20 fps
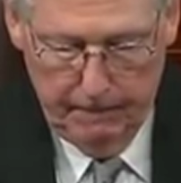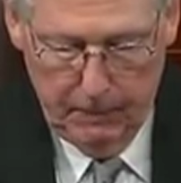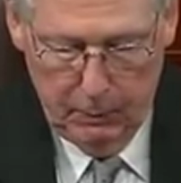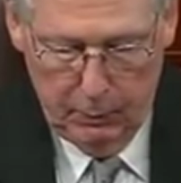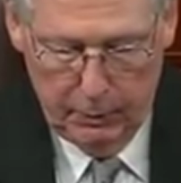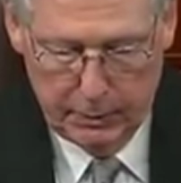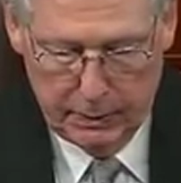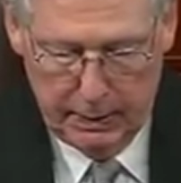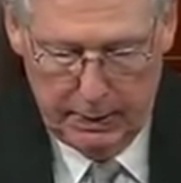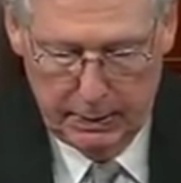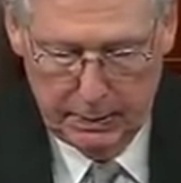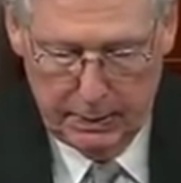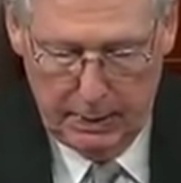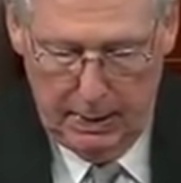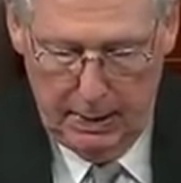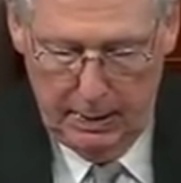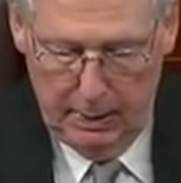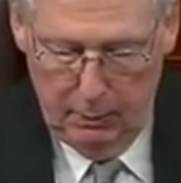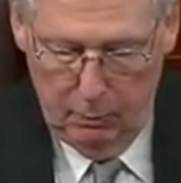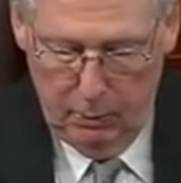which they
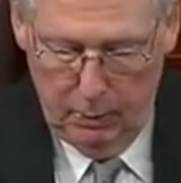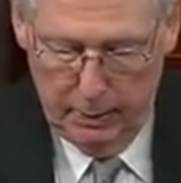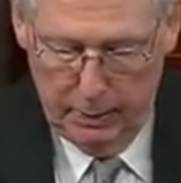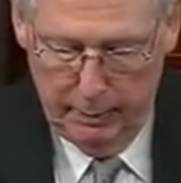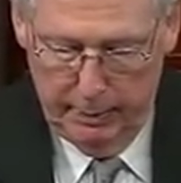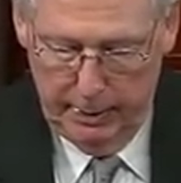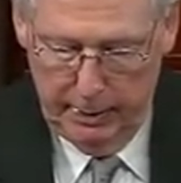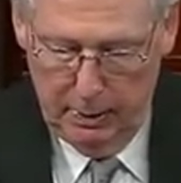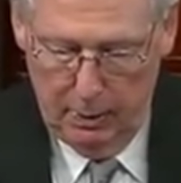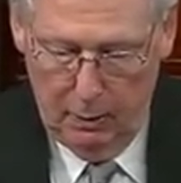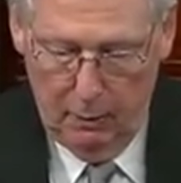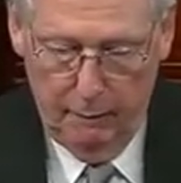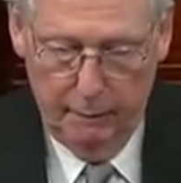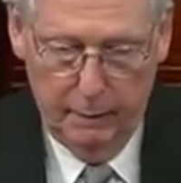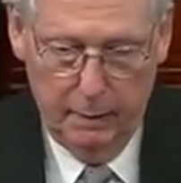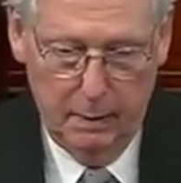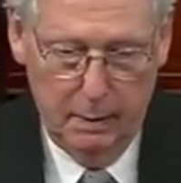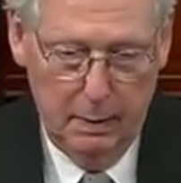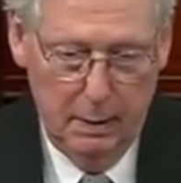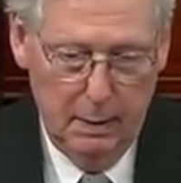say they want to be
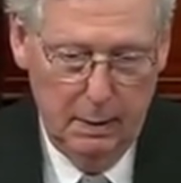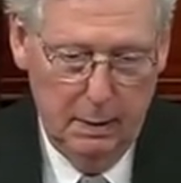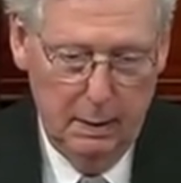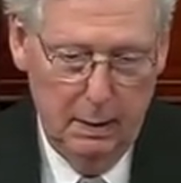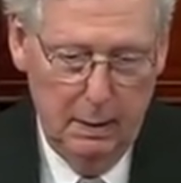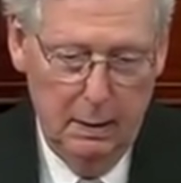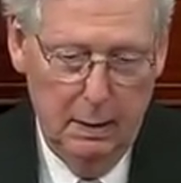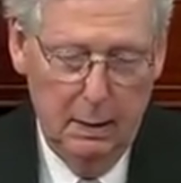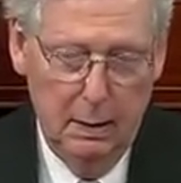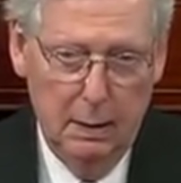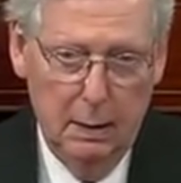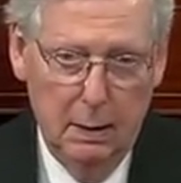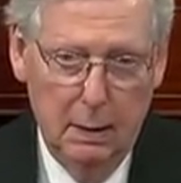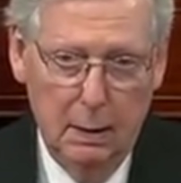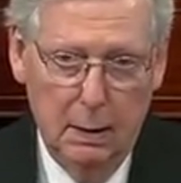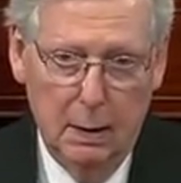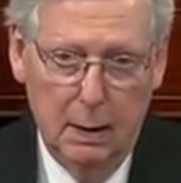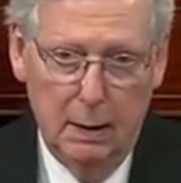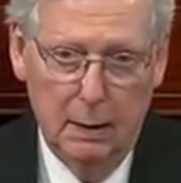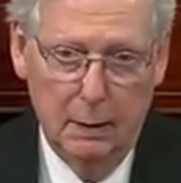over
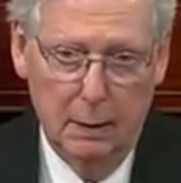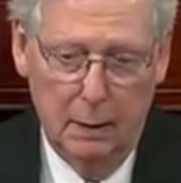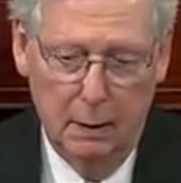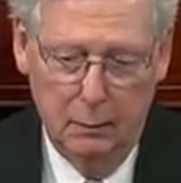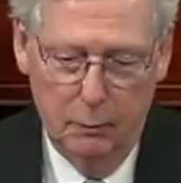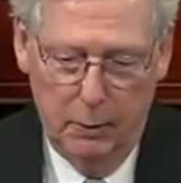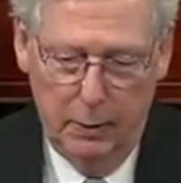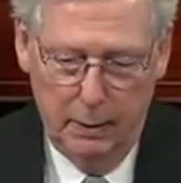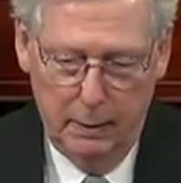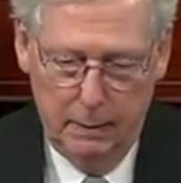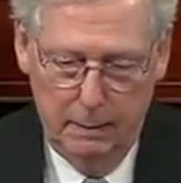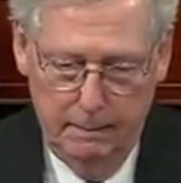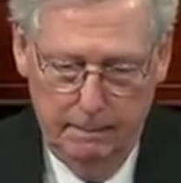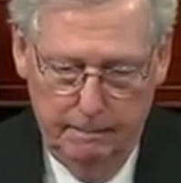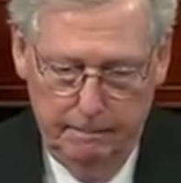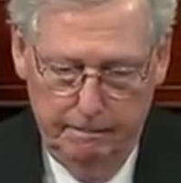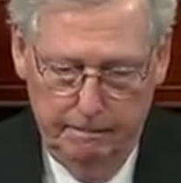and done with?